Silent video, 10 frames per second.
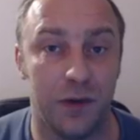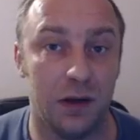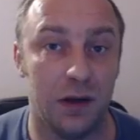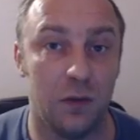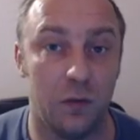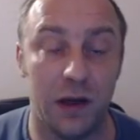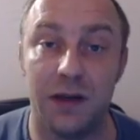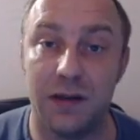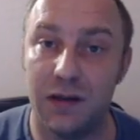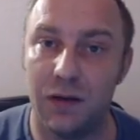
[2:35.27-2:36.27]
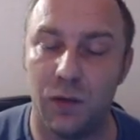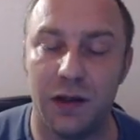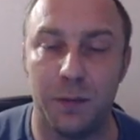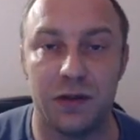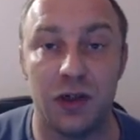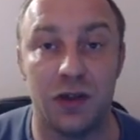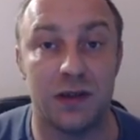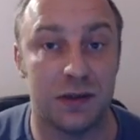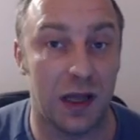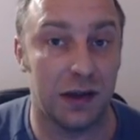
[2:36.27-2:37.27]
uh, when it when the position
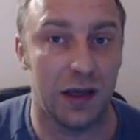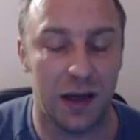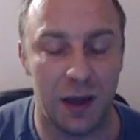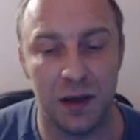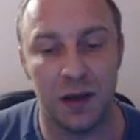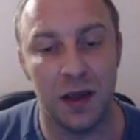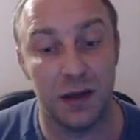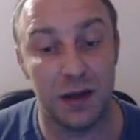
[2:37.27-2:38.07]
is not dynamic,